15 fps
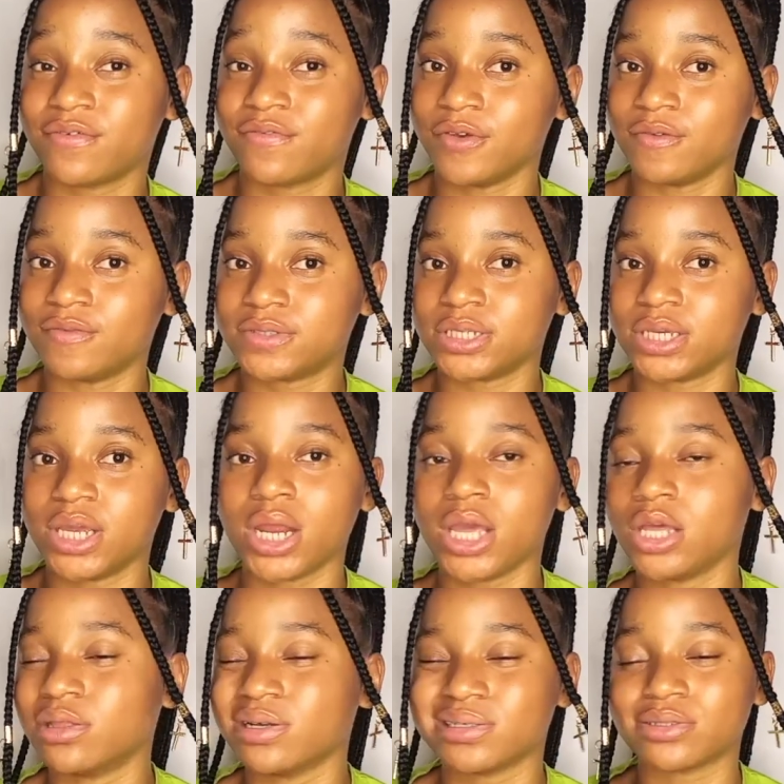15
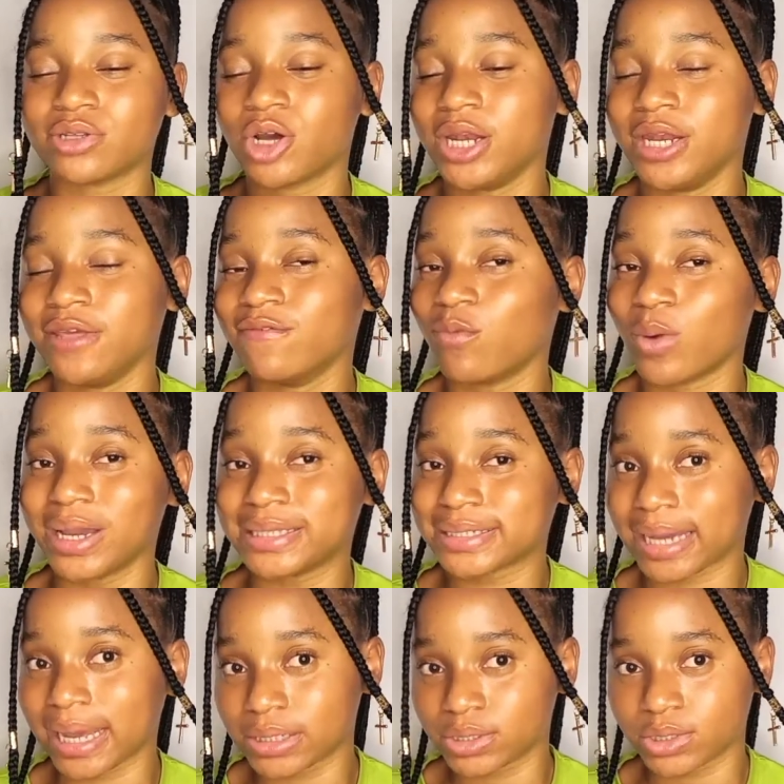it does not leave white
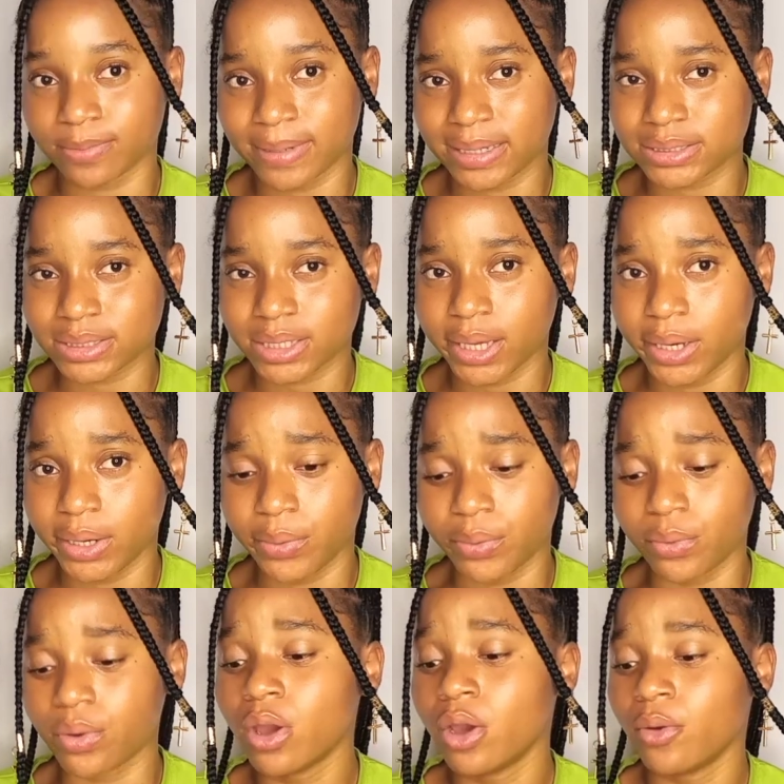cast on my skin no